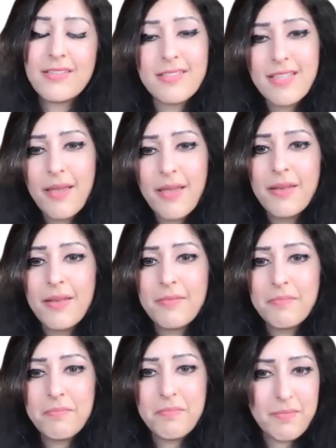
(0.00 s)
Does that
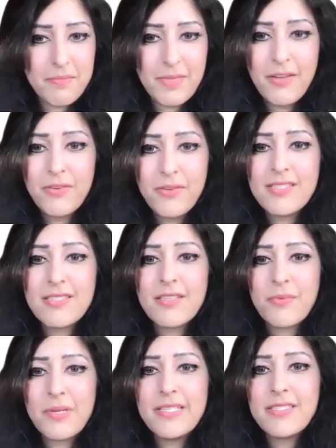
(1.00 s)
increase
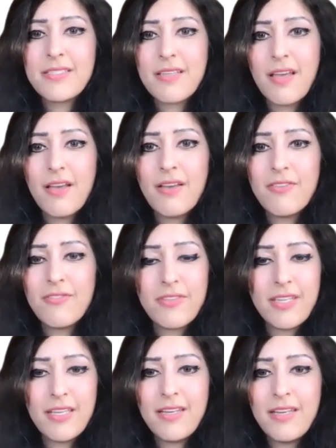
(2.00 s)
their risk of
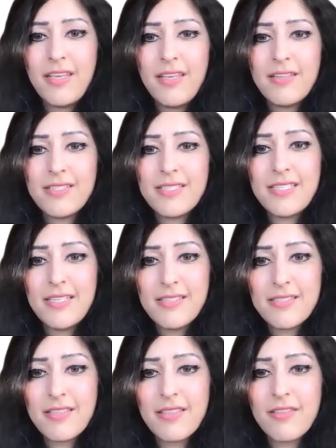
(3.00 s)
kidney
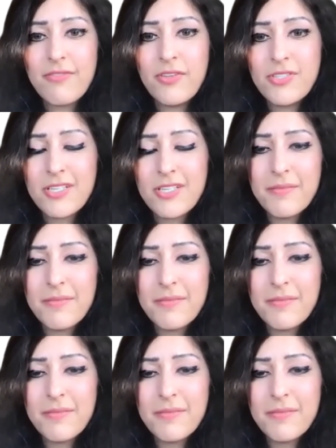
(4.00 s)
disease in the future?